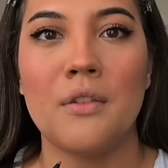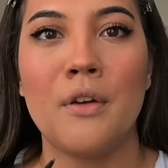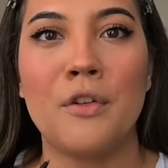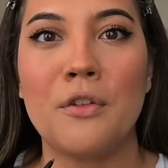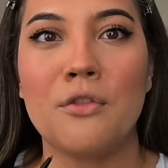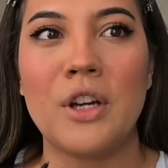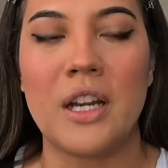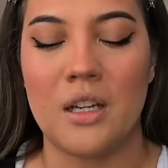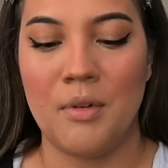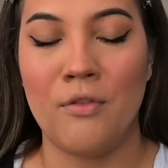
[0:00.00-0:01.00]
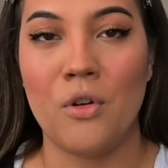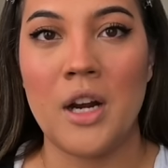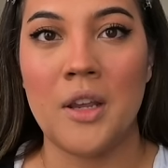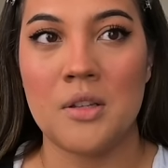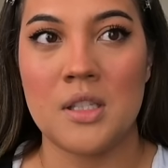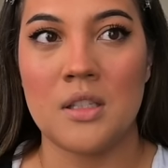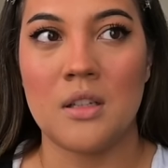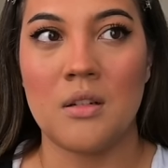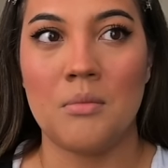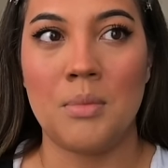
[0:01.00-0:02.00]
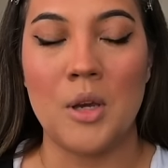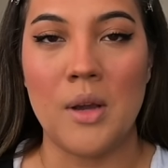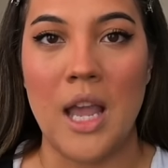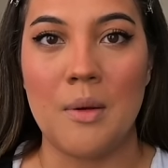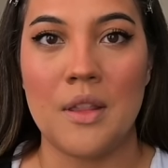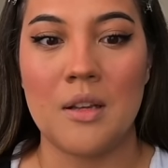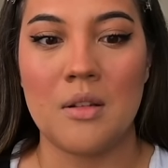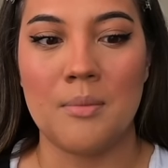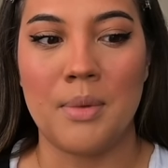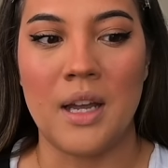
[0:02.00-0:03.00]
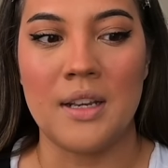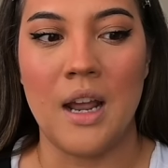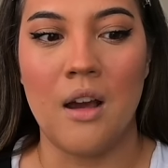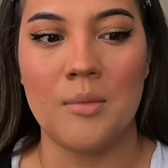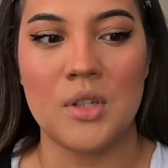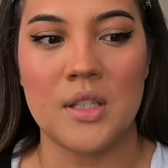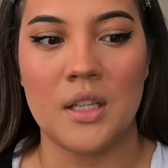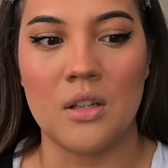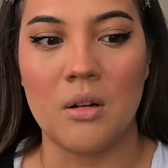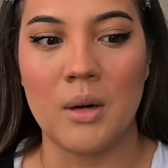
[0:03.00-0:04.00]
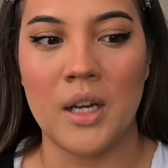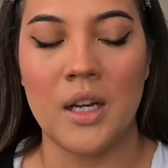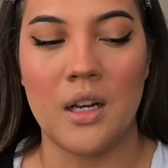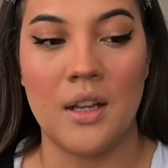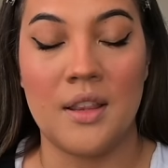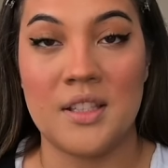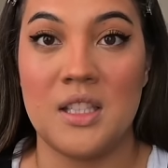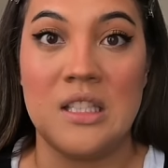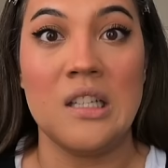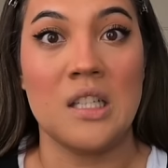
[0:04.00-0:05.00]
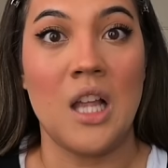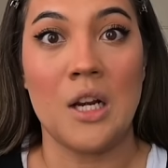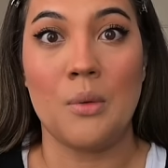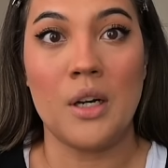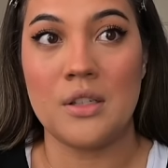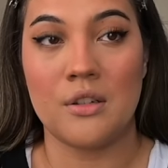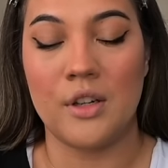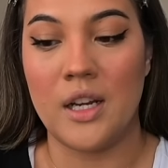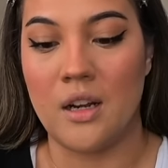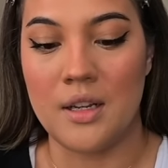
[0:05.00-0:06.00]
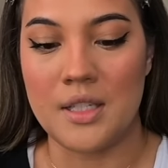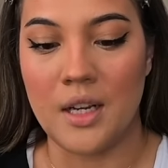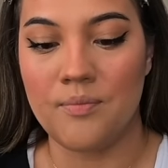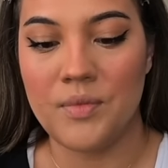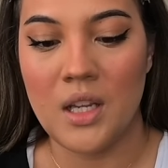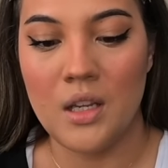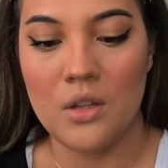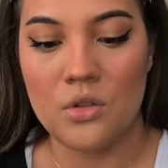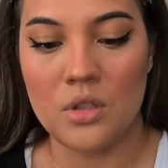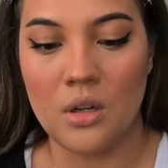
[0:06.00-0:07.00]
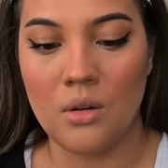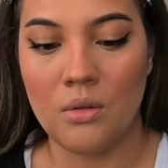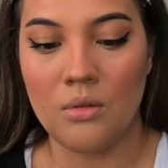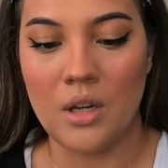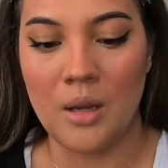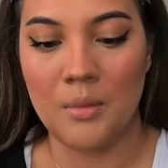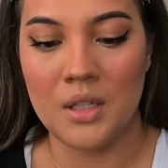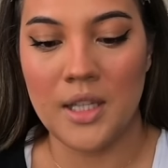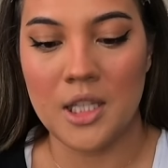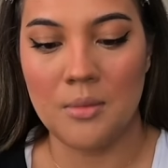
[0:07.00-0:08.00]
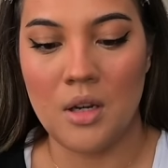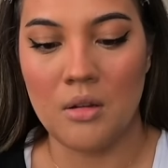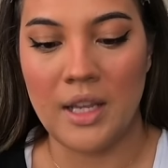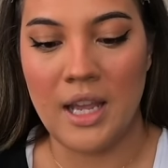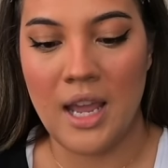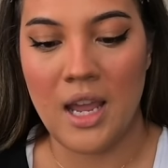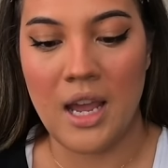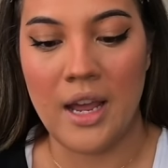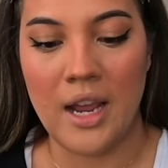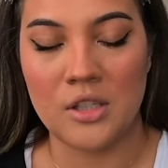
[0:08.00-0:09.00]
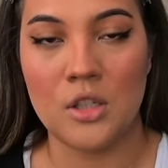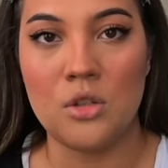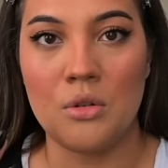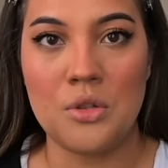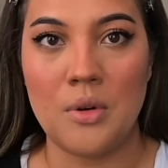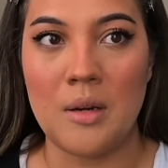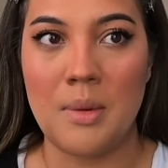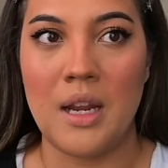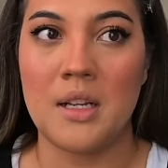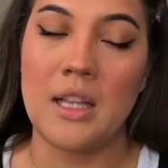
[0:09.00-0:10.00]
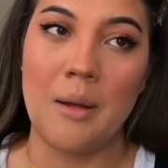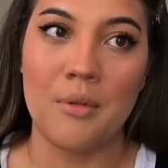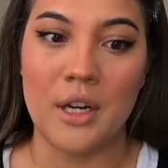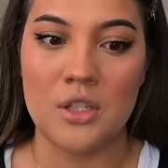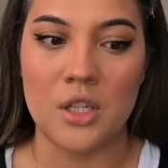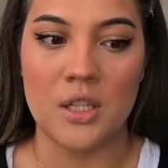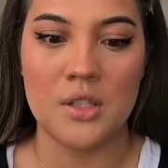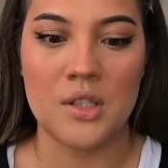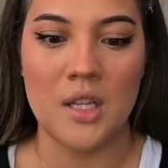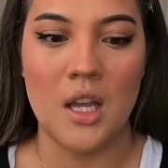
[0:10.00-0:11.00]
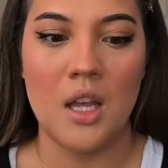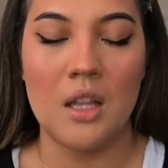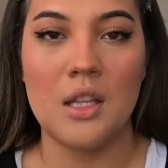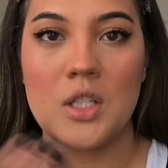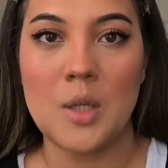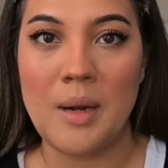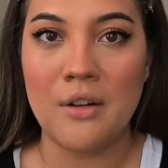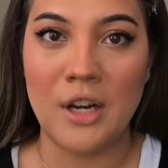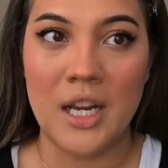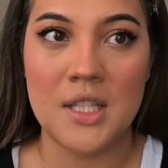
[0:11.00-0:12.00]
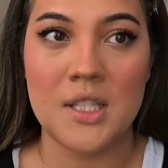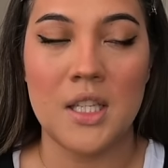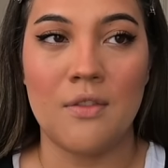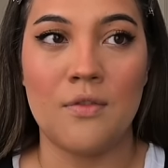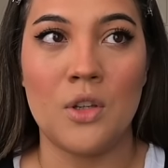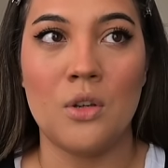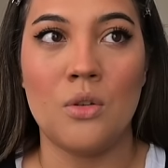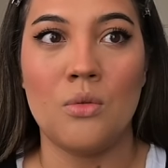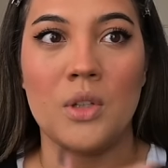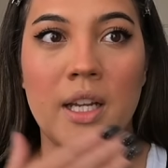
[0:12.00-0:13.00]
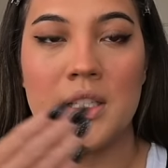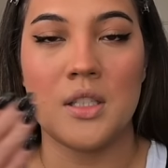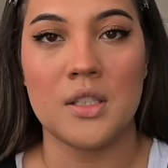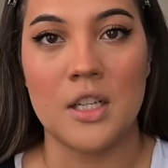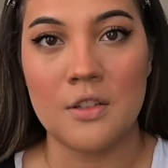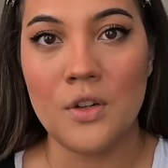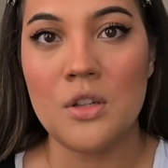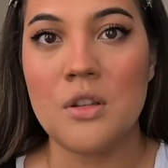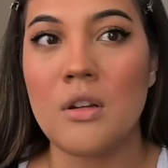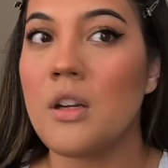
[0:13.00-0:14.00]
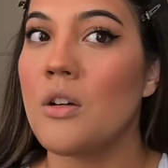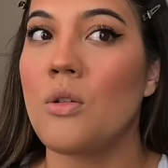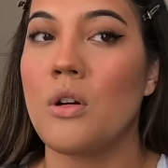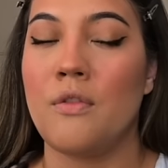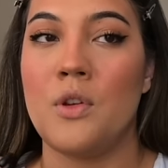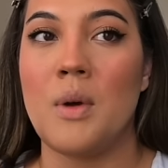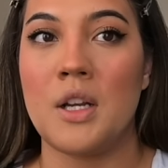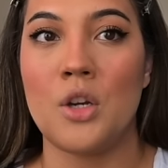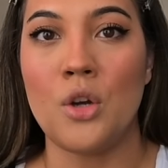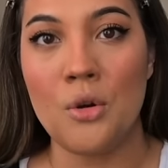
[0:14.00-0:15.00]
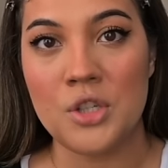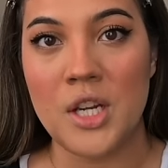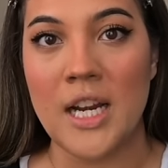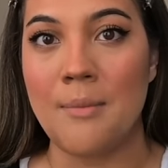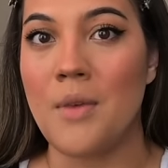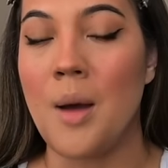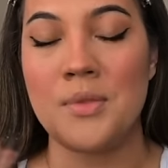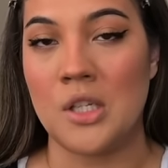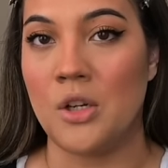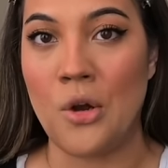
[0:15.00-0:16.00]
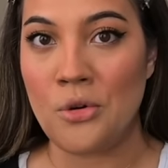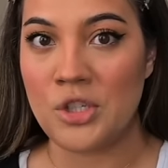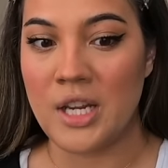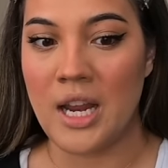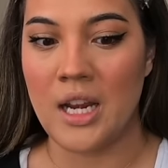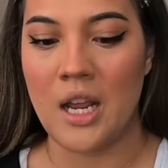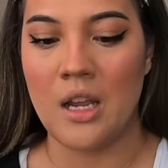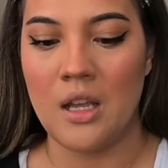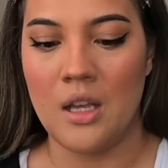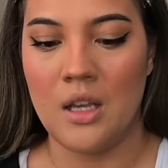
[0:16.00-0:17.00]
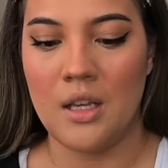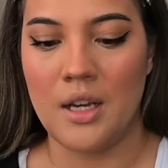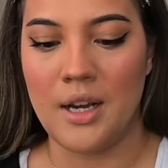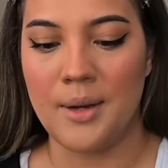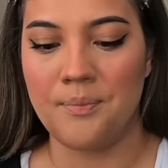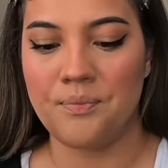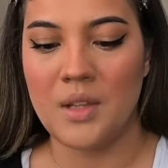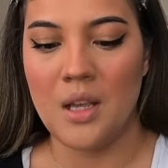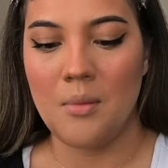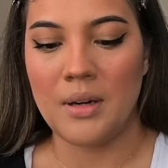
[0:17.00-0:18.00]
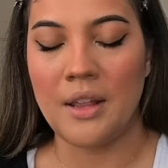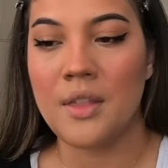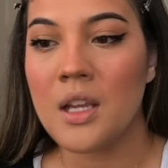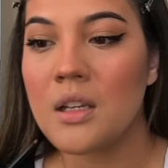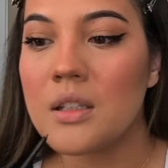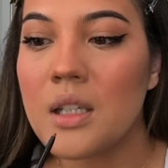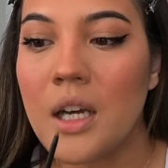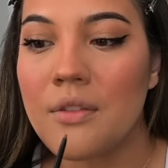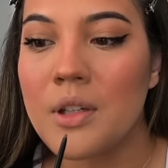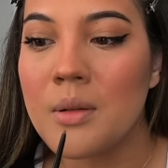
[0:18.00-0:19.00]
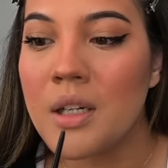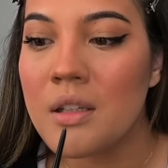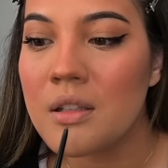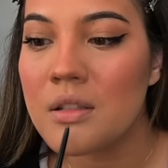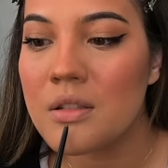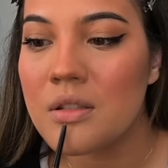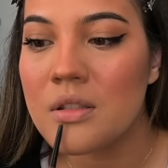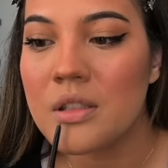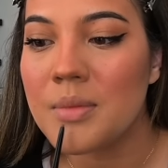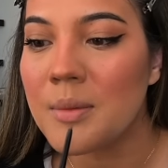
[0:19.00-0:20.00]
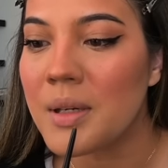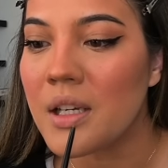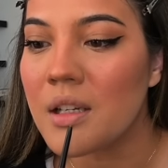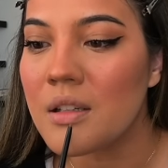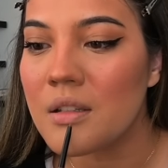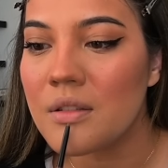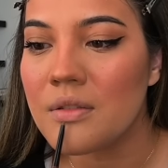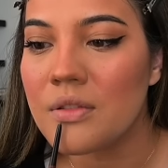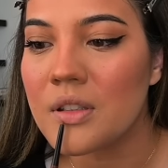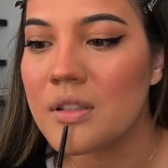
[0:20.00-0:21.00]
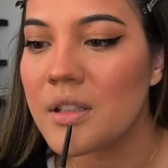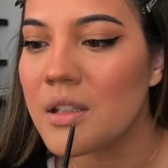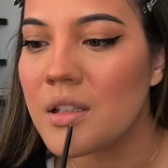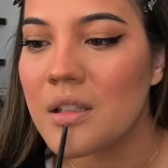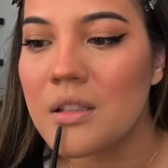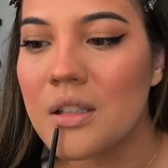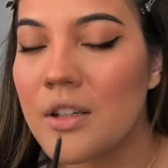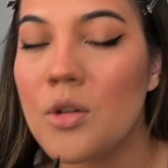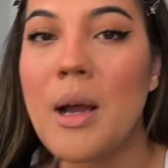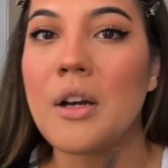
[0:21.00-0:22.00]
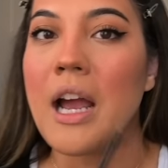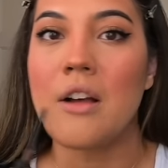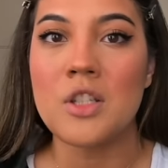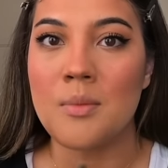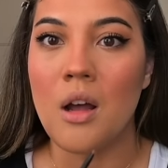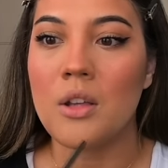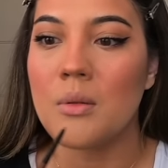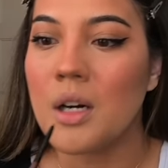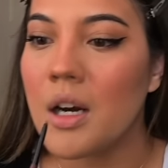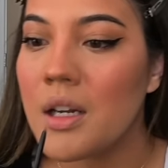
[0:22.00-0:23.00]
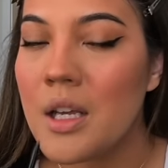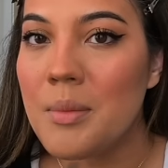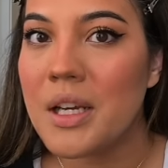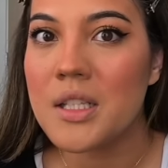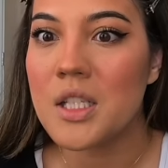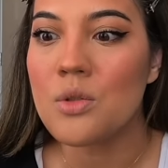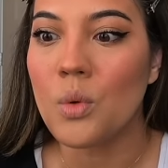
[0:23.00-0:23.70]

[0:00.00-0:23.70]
for free. Before, I used to be okay with it, but now I'm just like, you know what? It's a lot of work to create content. So I'm gonna let them know, like, hey, I actually don't do unpaid collaborations. These are my rates. If you would like to discuss further, or if you want to negotiate, I'm up to negotiating. But I think everyone should be paid for creating content, no matter how small you are, because it's